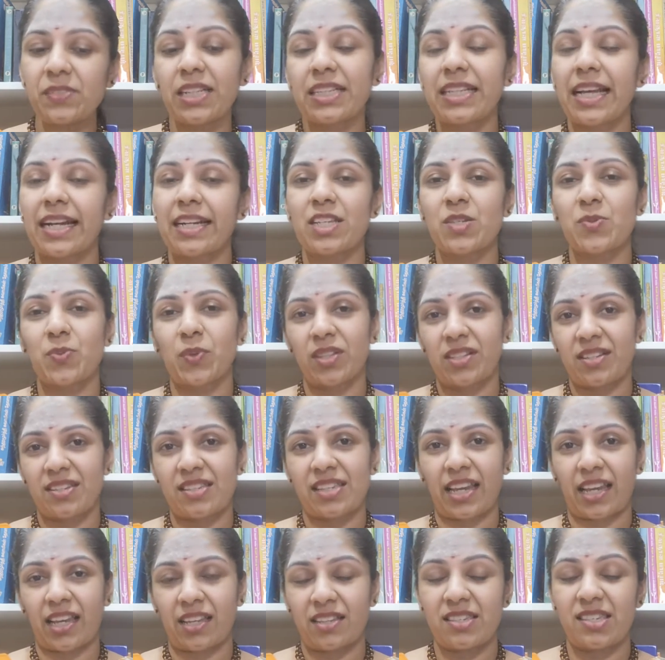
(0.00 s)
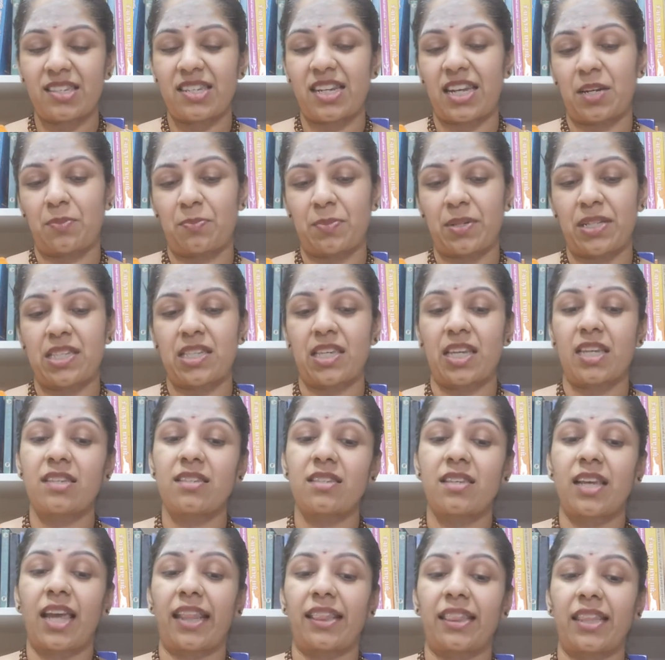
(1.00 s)
That is what the second statement
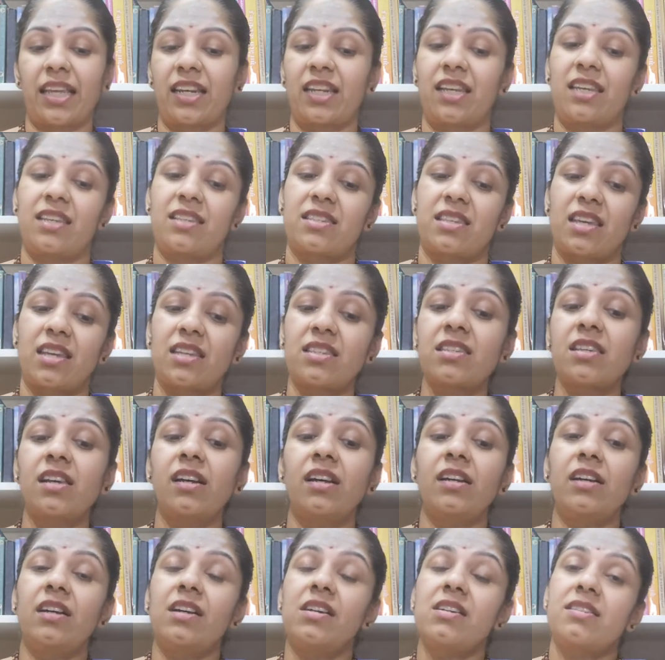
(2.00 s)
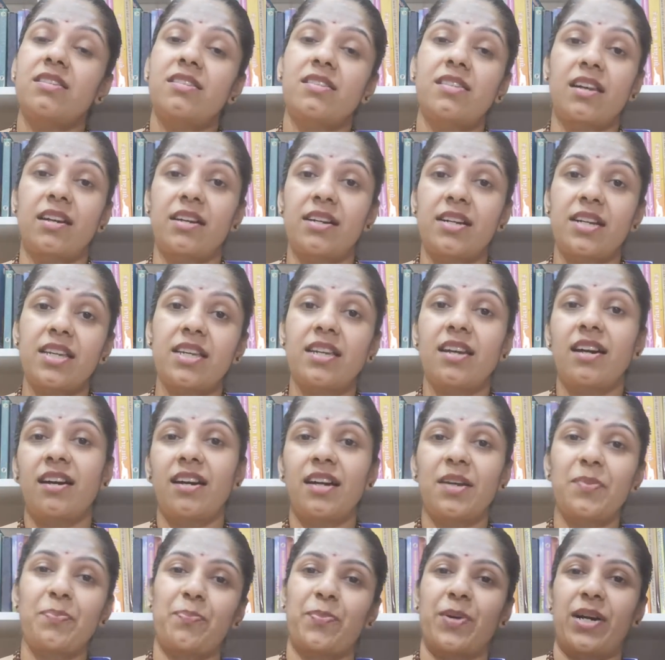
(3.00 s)
says. And then he says,
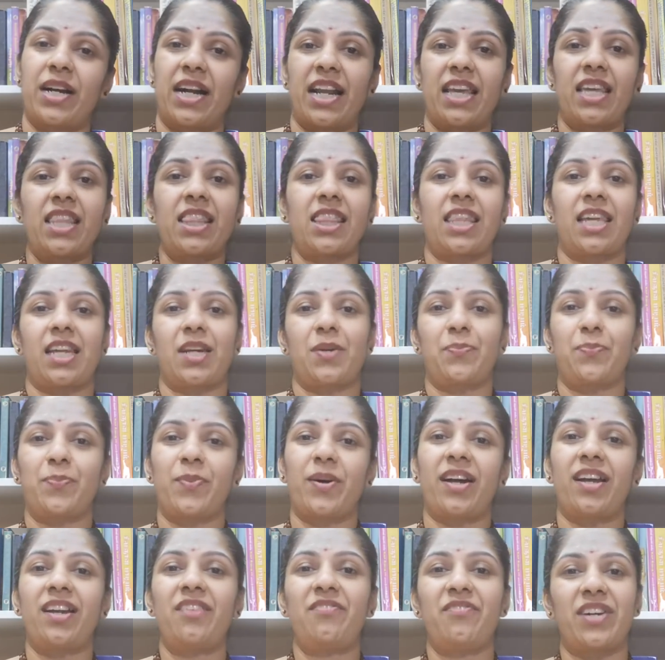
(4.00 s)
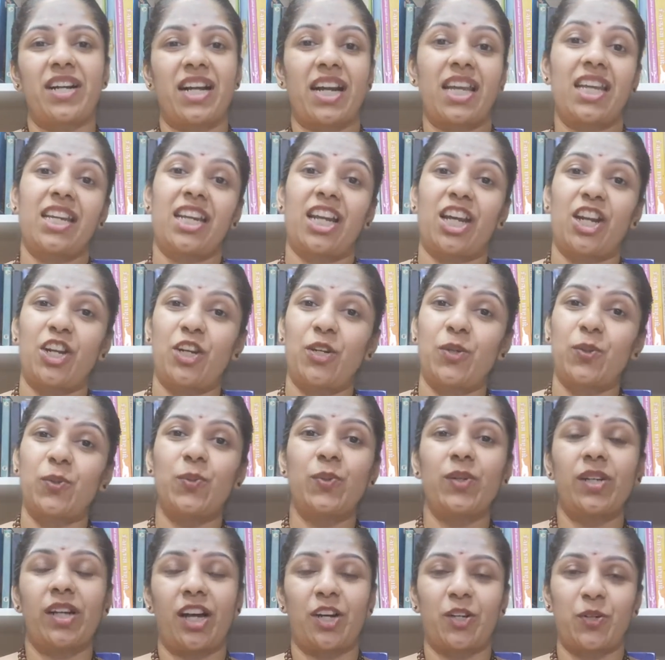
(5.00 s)
sediyaar pennai thenpaal venney
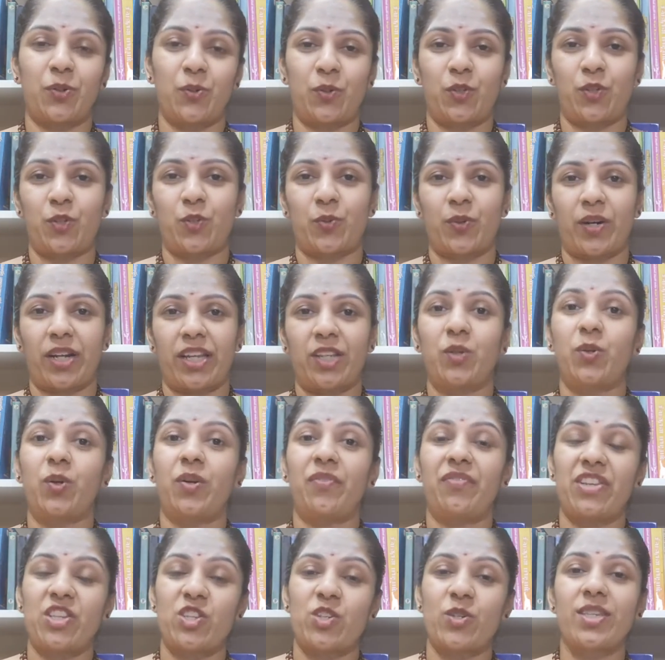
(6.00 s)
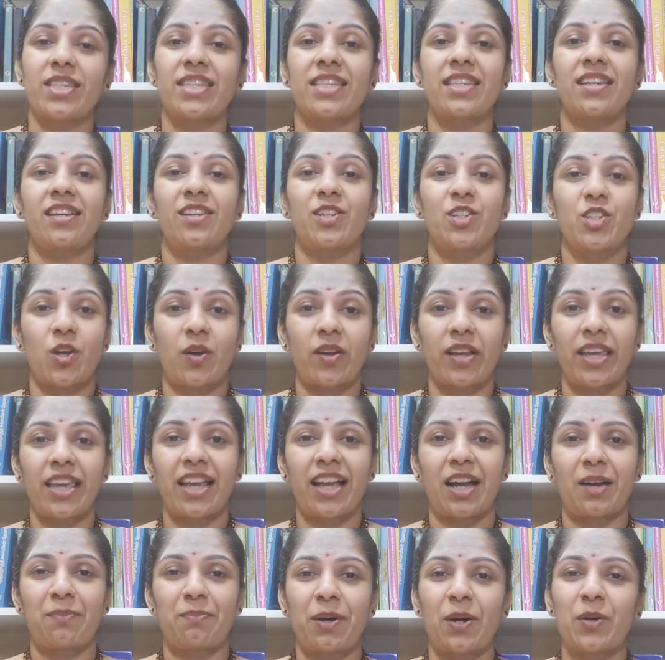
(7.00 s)
nalloor Arul thuraiyul, which is
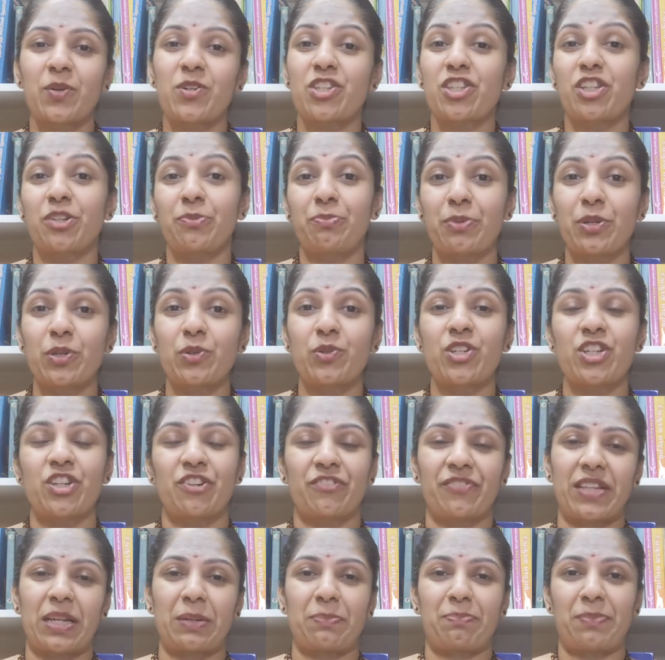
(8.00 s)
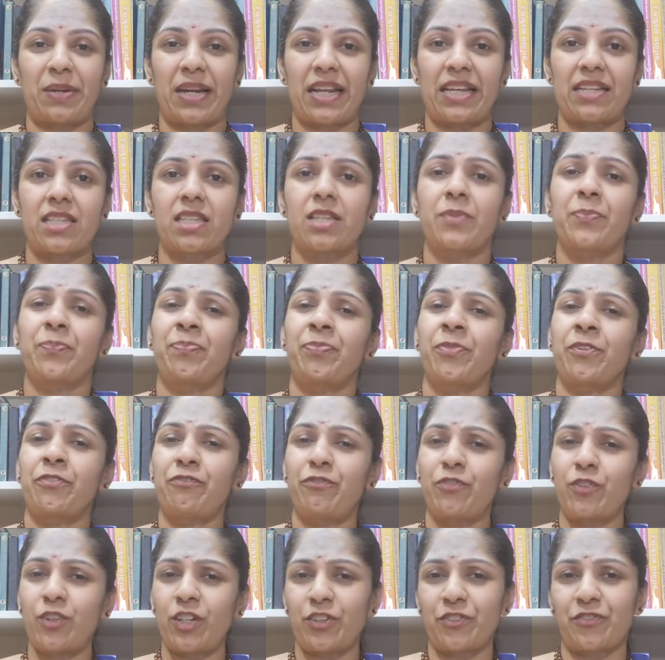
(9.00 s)
talking about the beauty of that place,
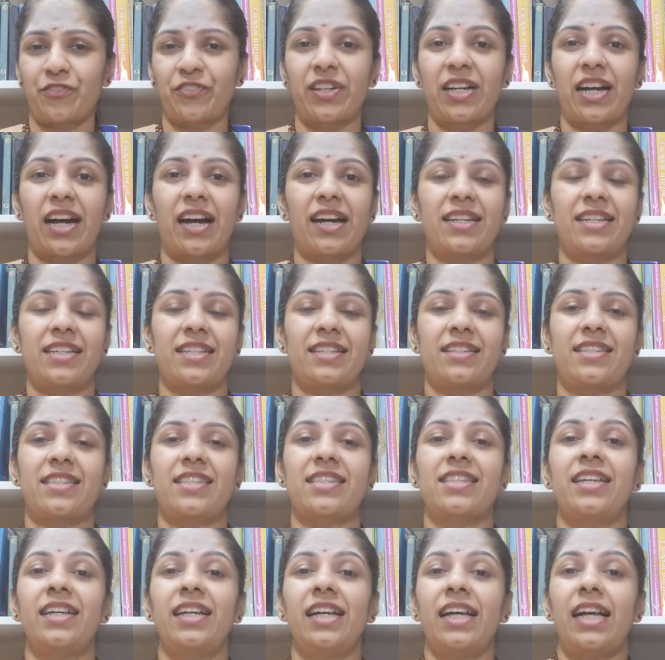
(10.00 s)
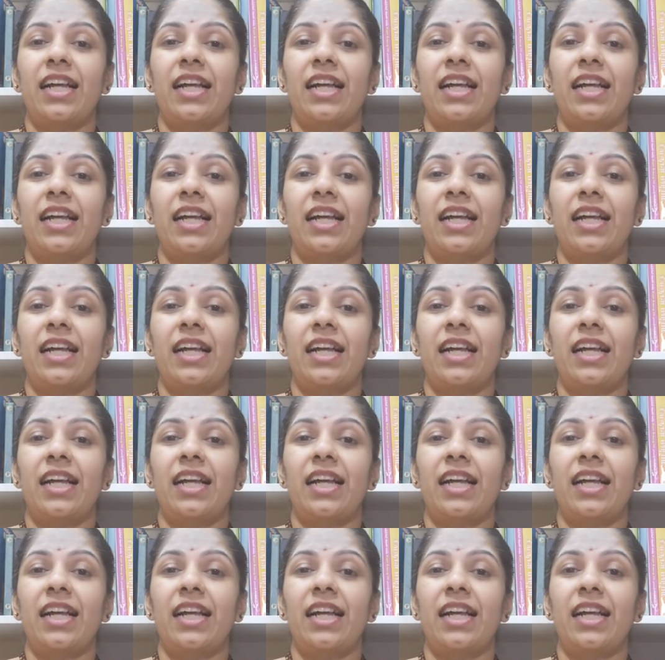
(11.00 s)
full of gardens.